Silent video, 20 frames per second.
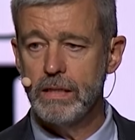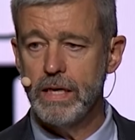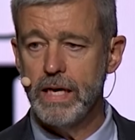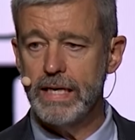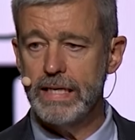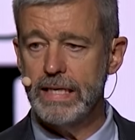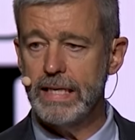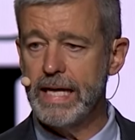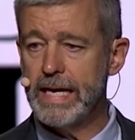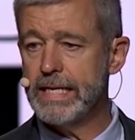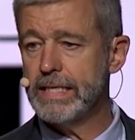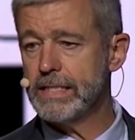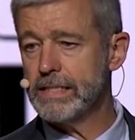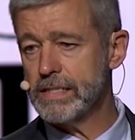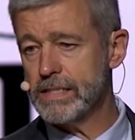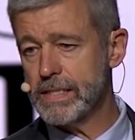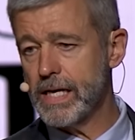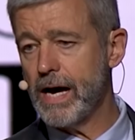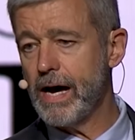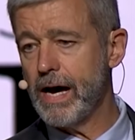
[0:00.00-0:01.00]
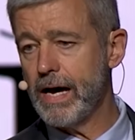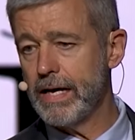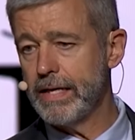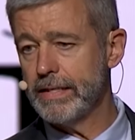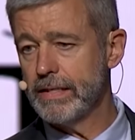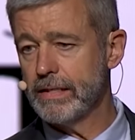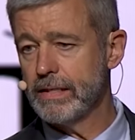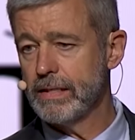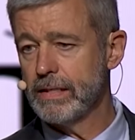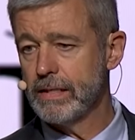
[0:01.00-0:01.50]
and laid aside
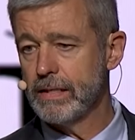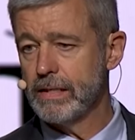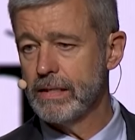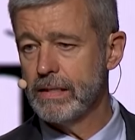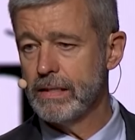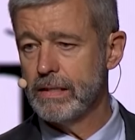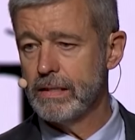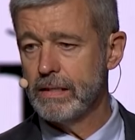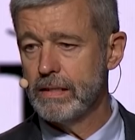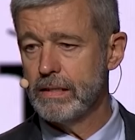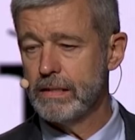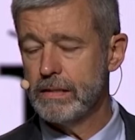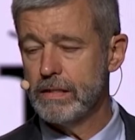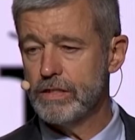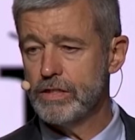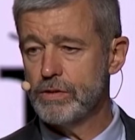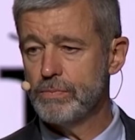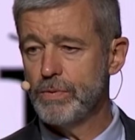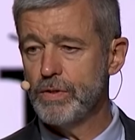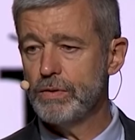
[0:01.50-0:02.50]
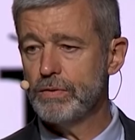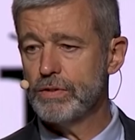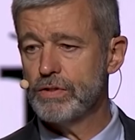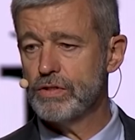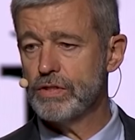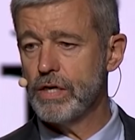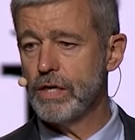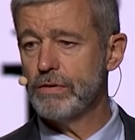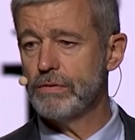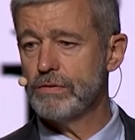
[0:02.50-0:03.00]
the smooth
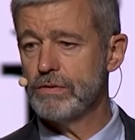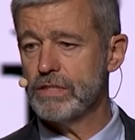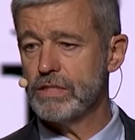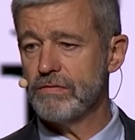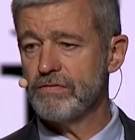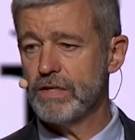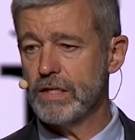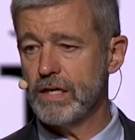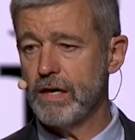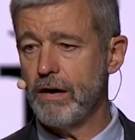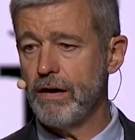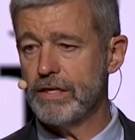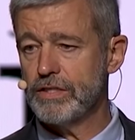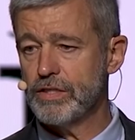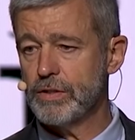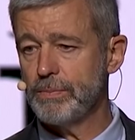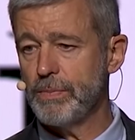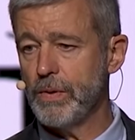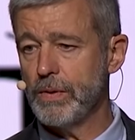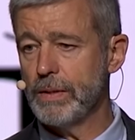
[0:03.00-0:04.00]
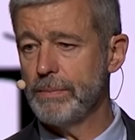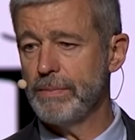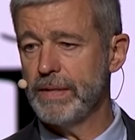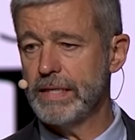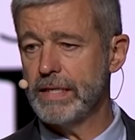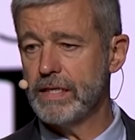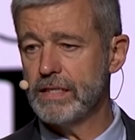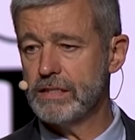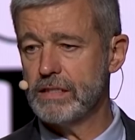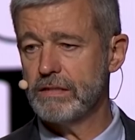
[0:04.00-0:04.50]
stones of the gospel, and
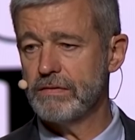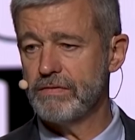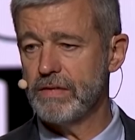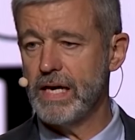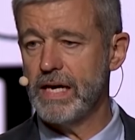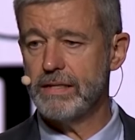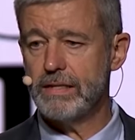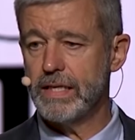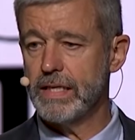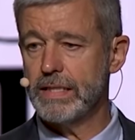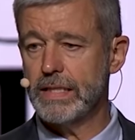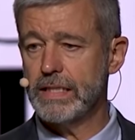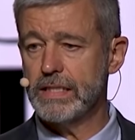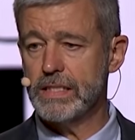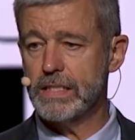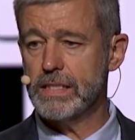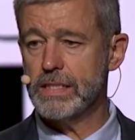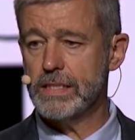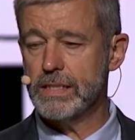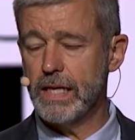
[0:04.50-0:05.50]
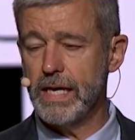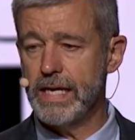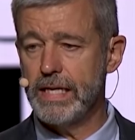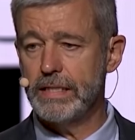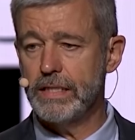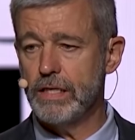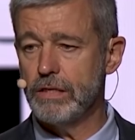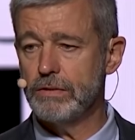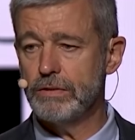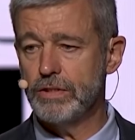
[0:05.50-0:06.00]
because of that, they can slay
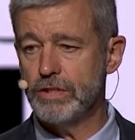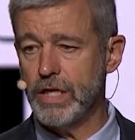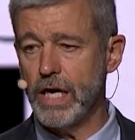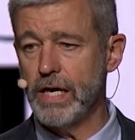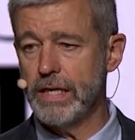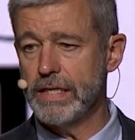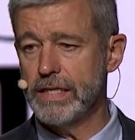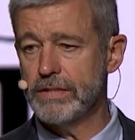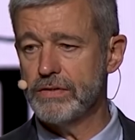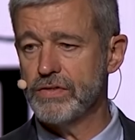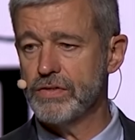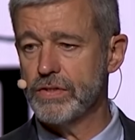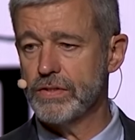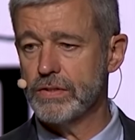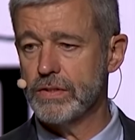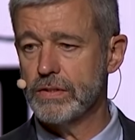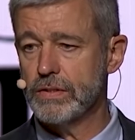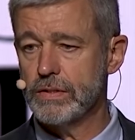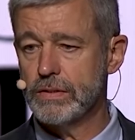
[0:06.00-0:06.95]
no giants.